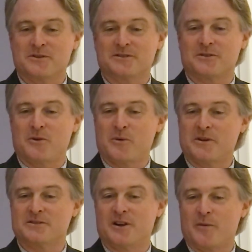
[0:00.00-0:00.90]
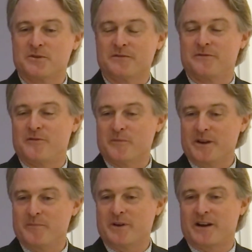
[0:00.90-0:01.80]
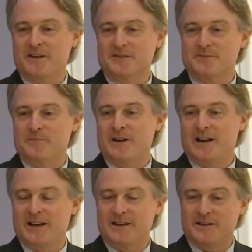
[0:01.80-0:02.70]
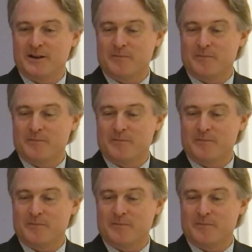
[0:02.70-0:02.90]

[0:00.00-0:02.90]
was always an option for me because my